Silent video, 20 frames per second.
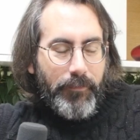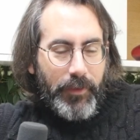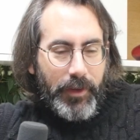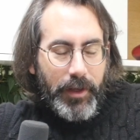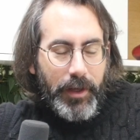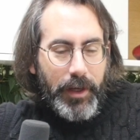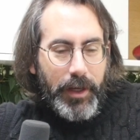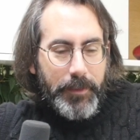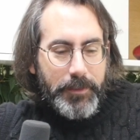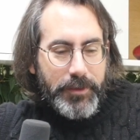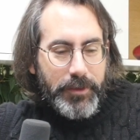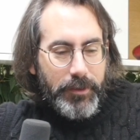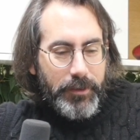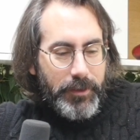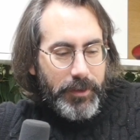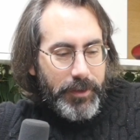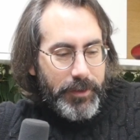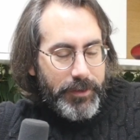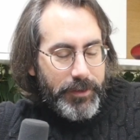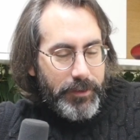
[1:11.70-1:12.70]
Yeah,
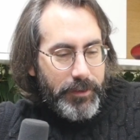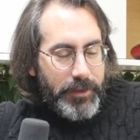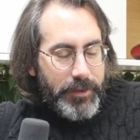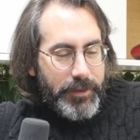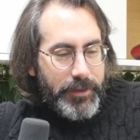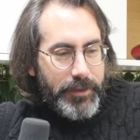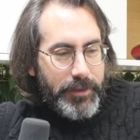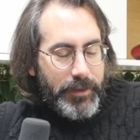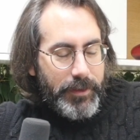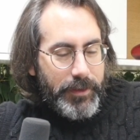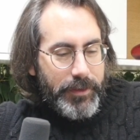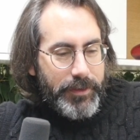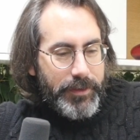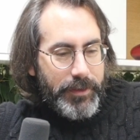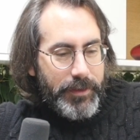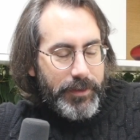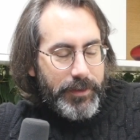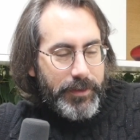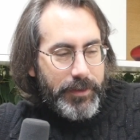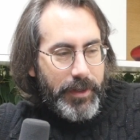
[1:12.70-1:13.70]
absolutely. So this
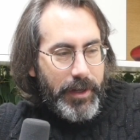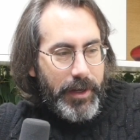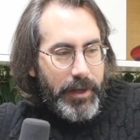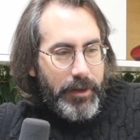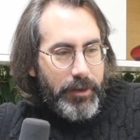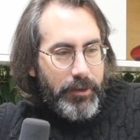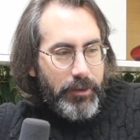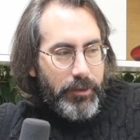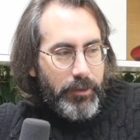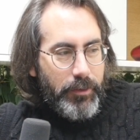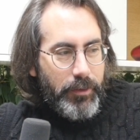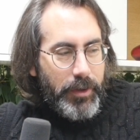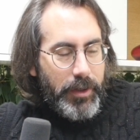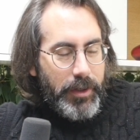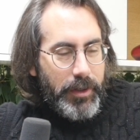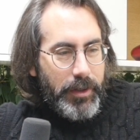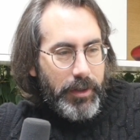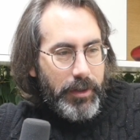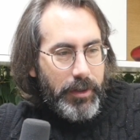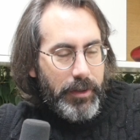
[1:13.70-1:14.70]
is
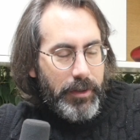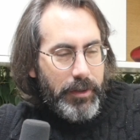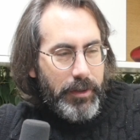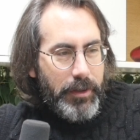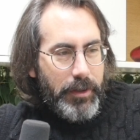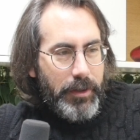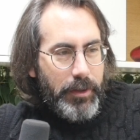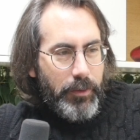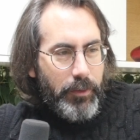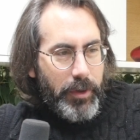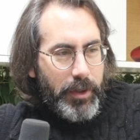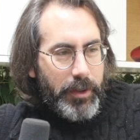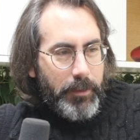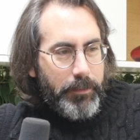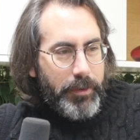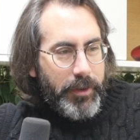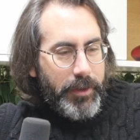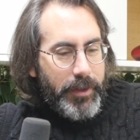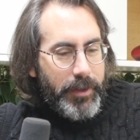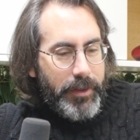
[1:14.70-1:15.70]
now, we
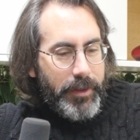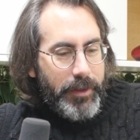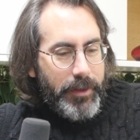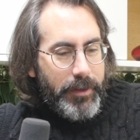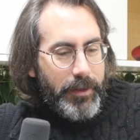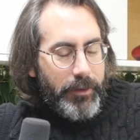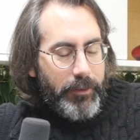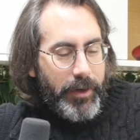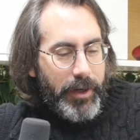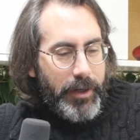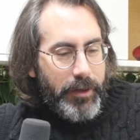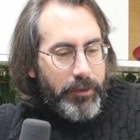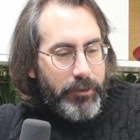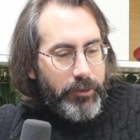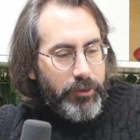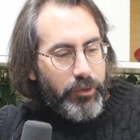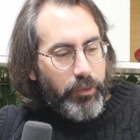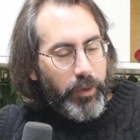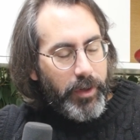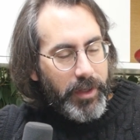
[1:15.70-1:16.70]
completed it around
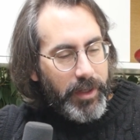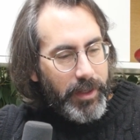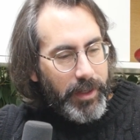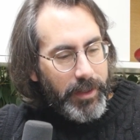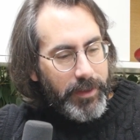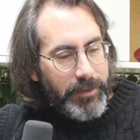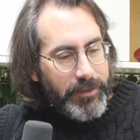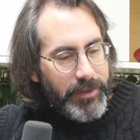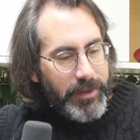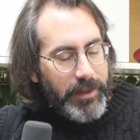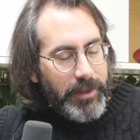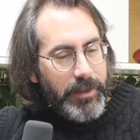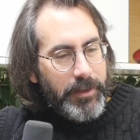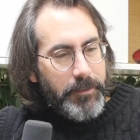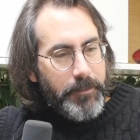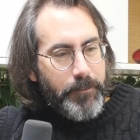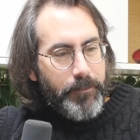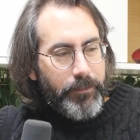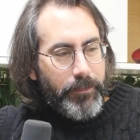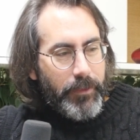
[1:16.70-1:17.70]
2019.
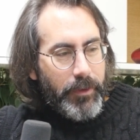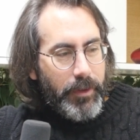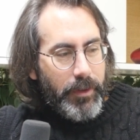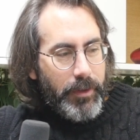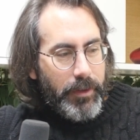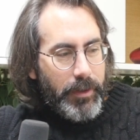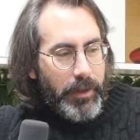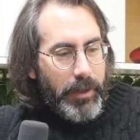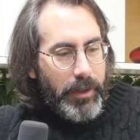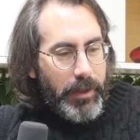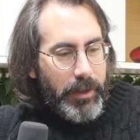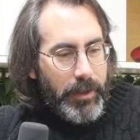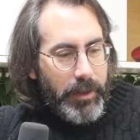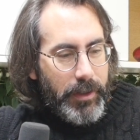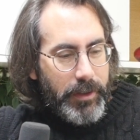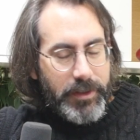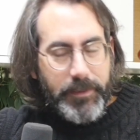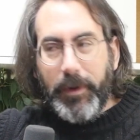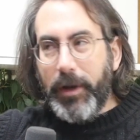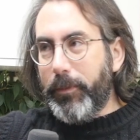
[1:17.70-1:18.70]

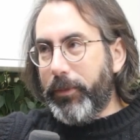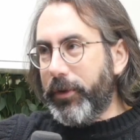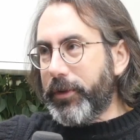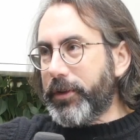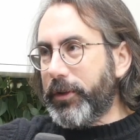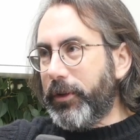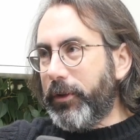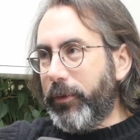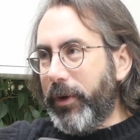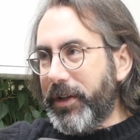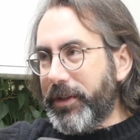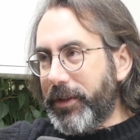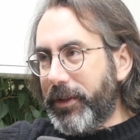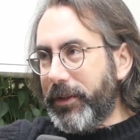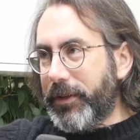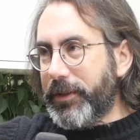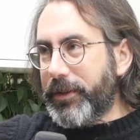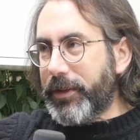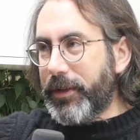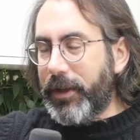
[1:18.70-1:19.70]
It's my personal
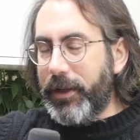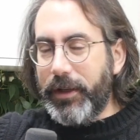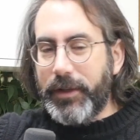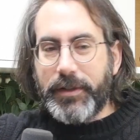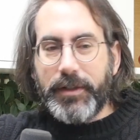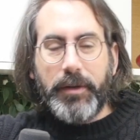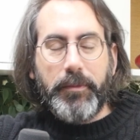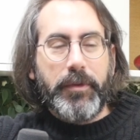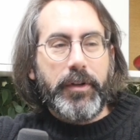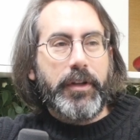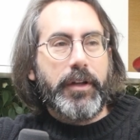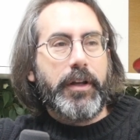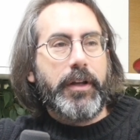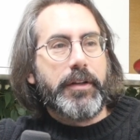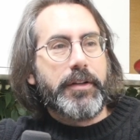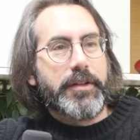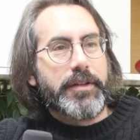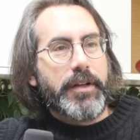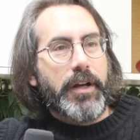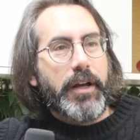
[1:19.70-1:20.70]
residence, and it's something that I
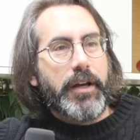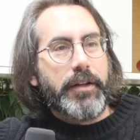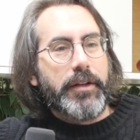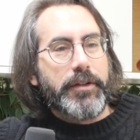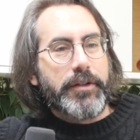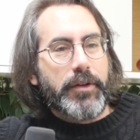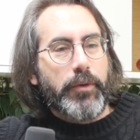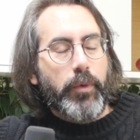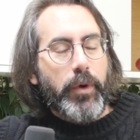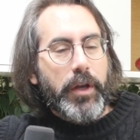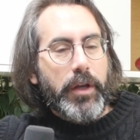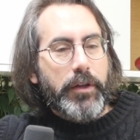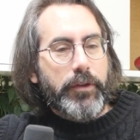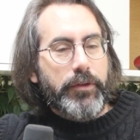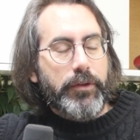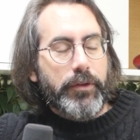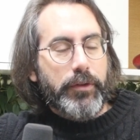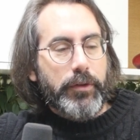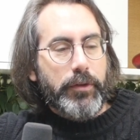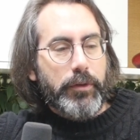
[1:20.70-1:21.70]
designed as a way
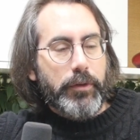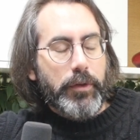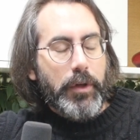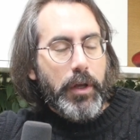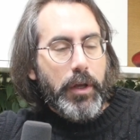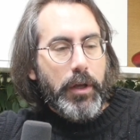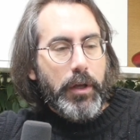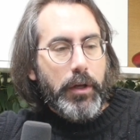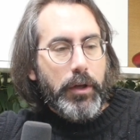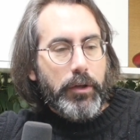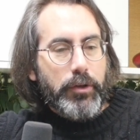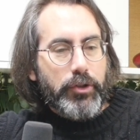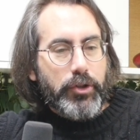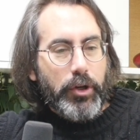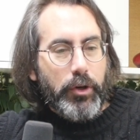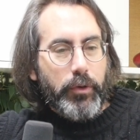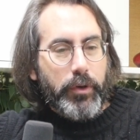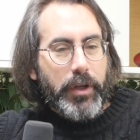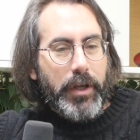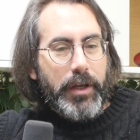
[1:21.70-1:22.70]
to
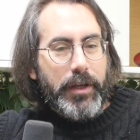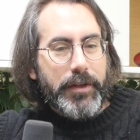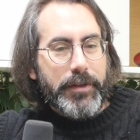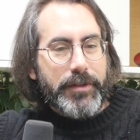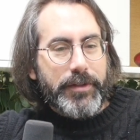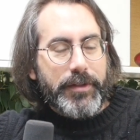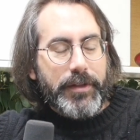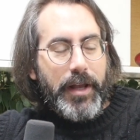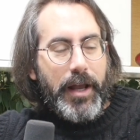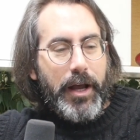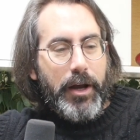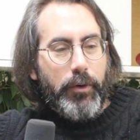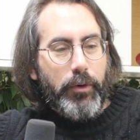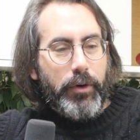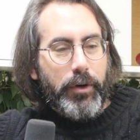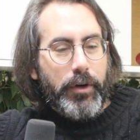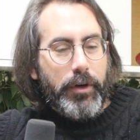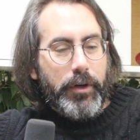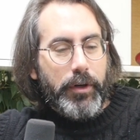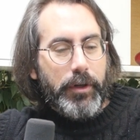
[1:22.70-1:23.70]
showcase
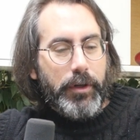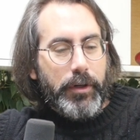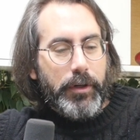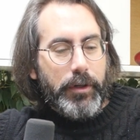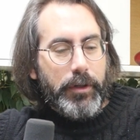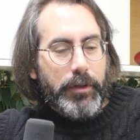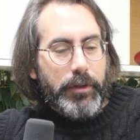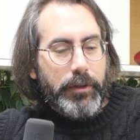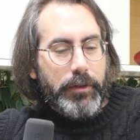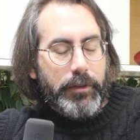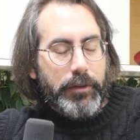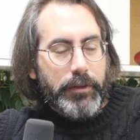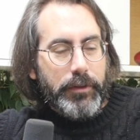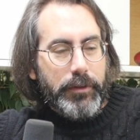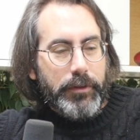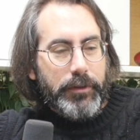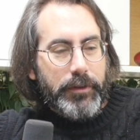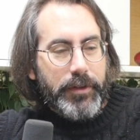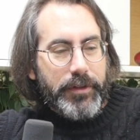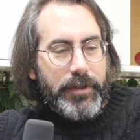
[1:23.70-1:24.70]
our
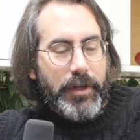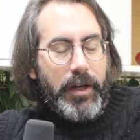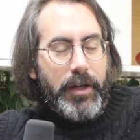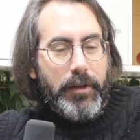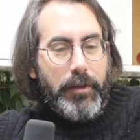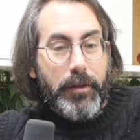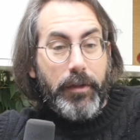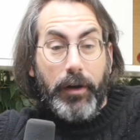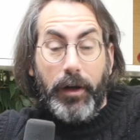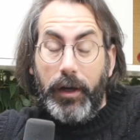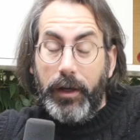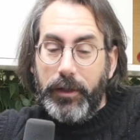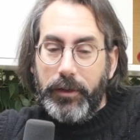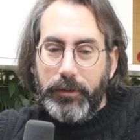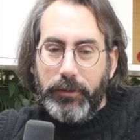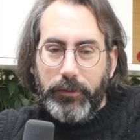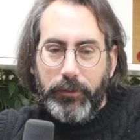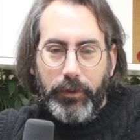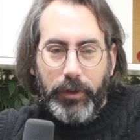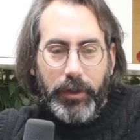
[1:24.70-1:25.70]
design thought,
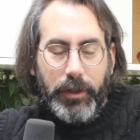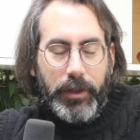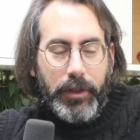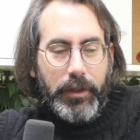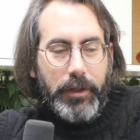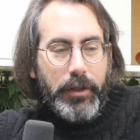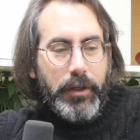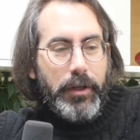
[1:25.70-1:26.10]
really.